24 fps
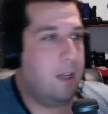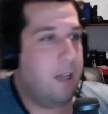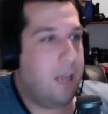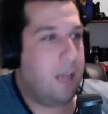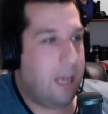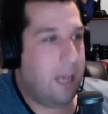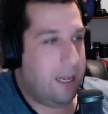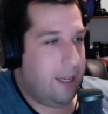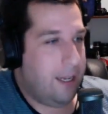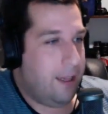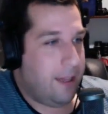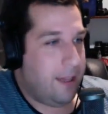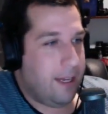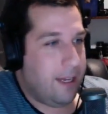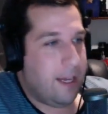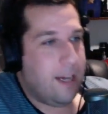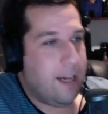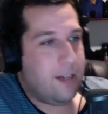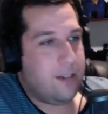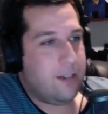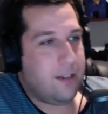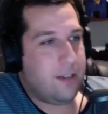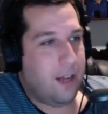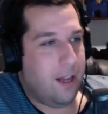anything
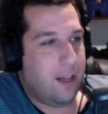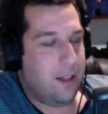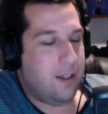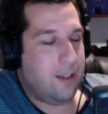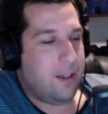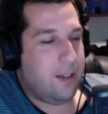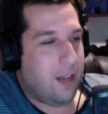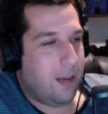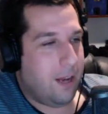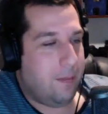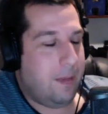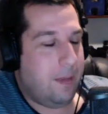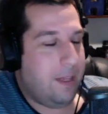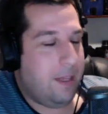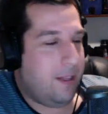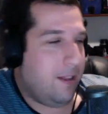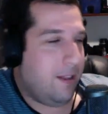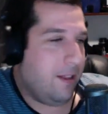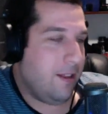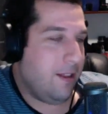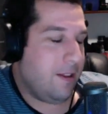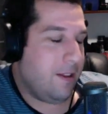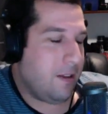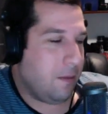else on
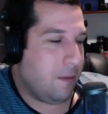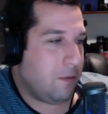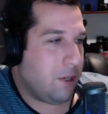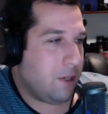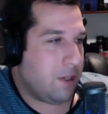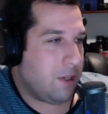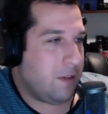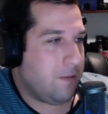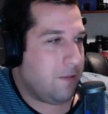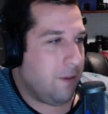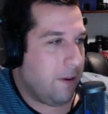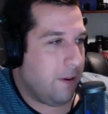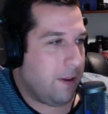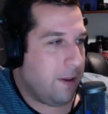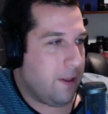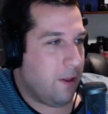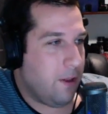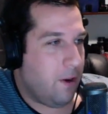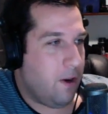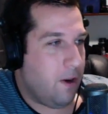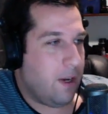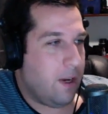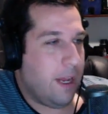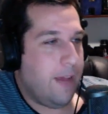this subject is very
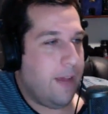long.